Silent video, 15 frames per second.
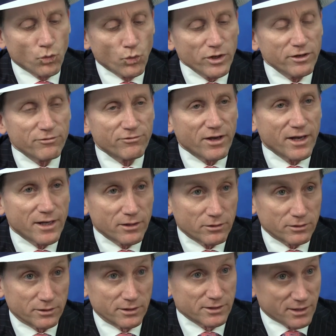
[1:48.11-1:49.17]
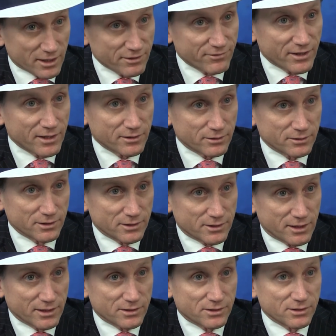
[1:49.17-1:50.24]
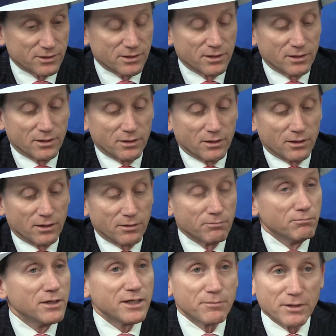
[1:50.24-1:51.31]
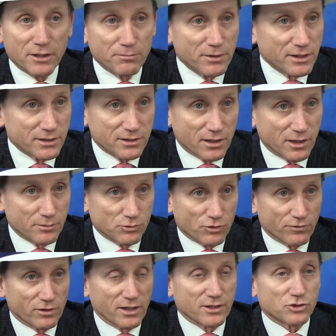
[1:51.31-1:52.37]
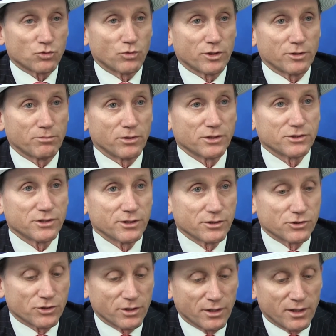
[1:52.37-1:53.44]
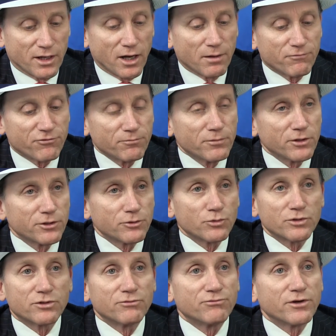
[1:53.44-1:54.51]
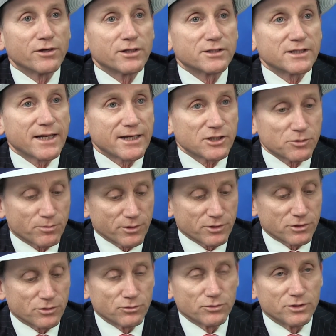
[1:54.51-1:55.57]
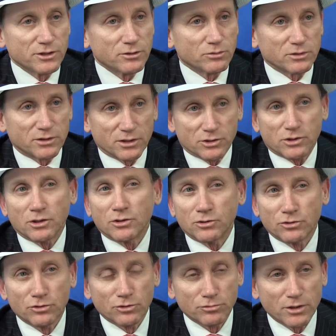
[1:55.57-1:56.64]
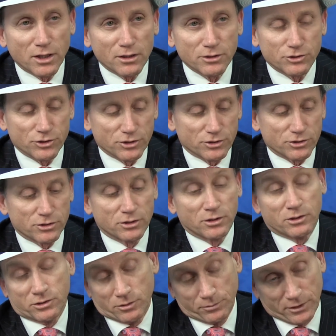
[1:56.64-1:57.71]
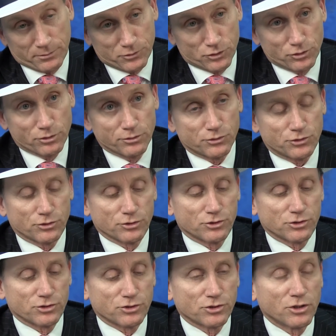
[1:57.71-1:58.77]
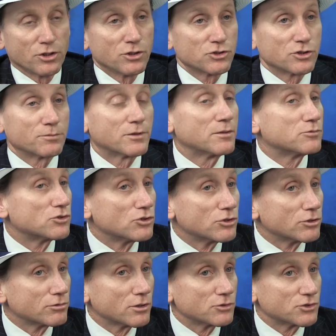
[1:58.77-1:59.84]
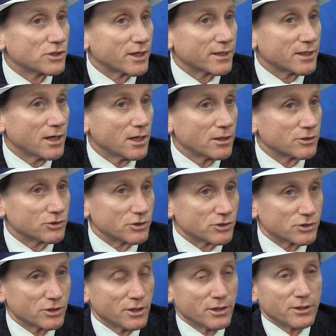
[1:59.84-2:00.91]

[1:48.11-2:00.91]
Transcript: We have handled these. I have handled these cases many, many, many times over the last 20-plus years. I'm familiar with the various experts who deal with this. Neurologists, sometimes neurosurgeons, sometimes neuropsychologists.